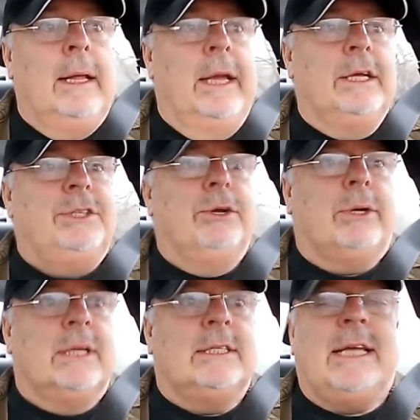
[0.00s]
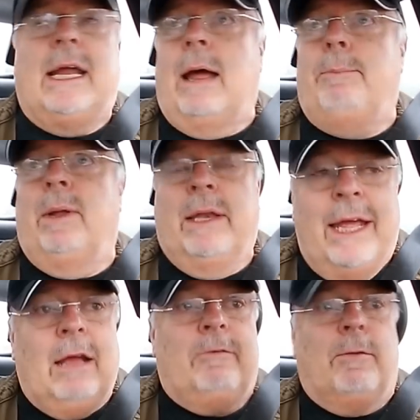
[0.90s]
is you can set up a
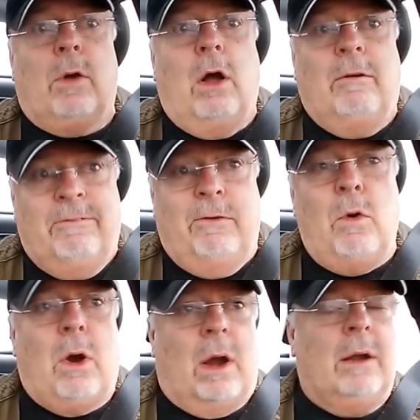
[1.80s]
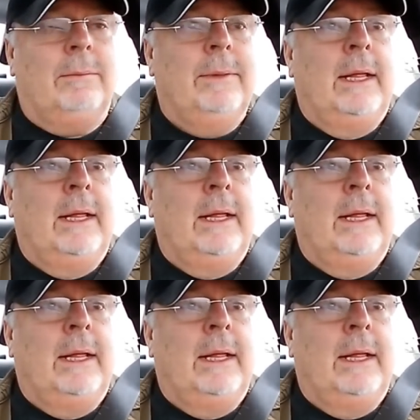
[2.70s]
link for all 4